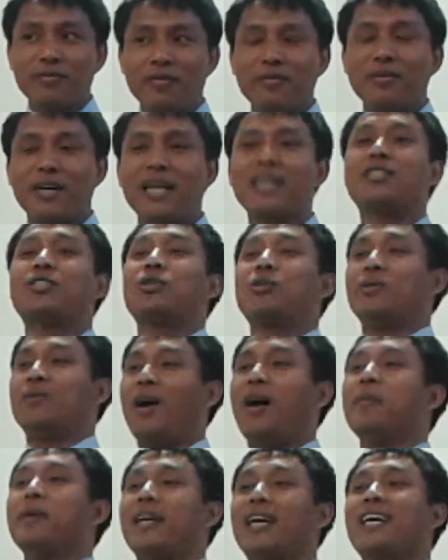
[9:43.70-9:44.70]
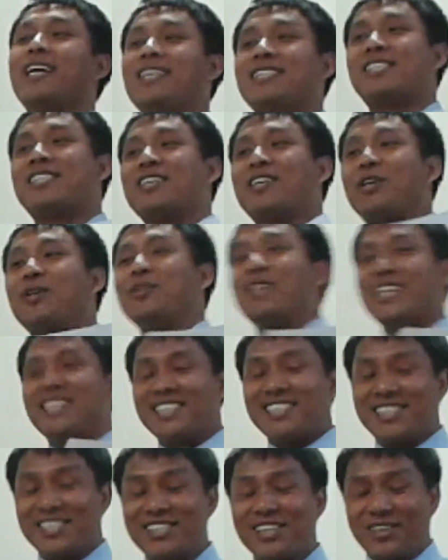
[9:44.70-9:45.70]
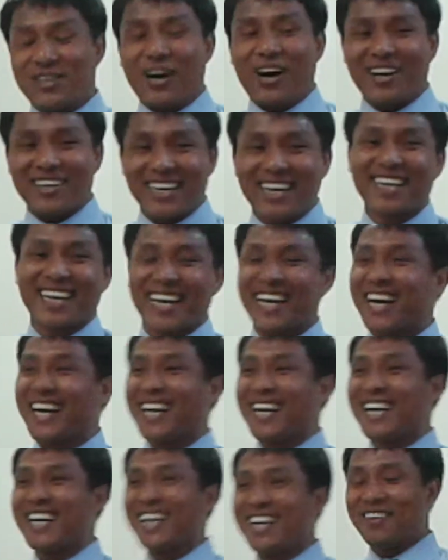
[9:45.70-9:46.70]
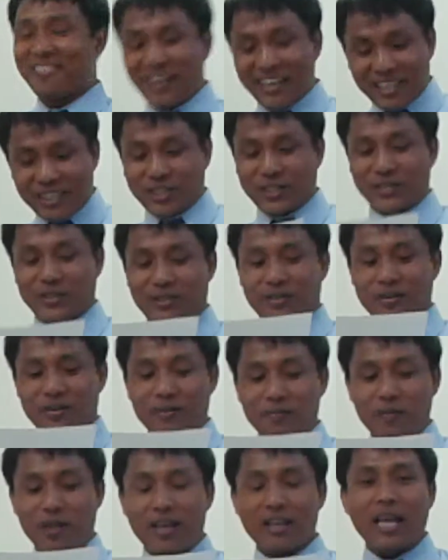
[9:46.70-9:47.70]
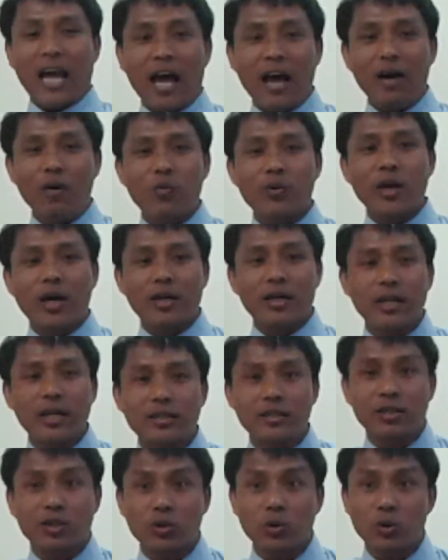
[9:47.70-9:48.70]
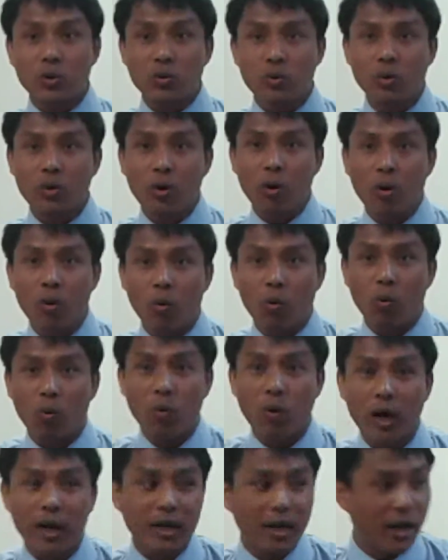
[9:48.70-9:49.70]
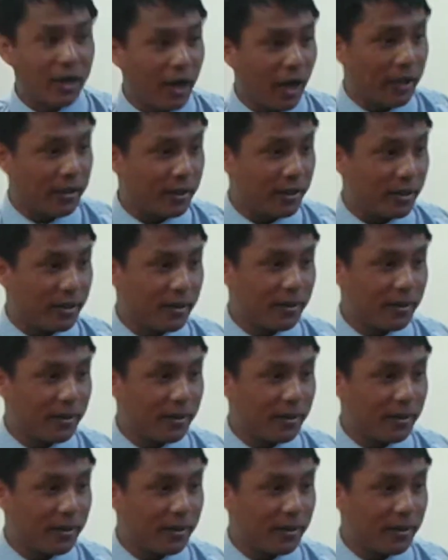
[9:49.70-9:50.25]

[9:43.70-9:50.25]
Very true. I mean, it's included in God. Very true. Now we are related to one another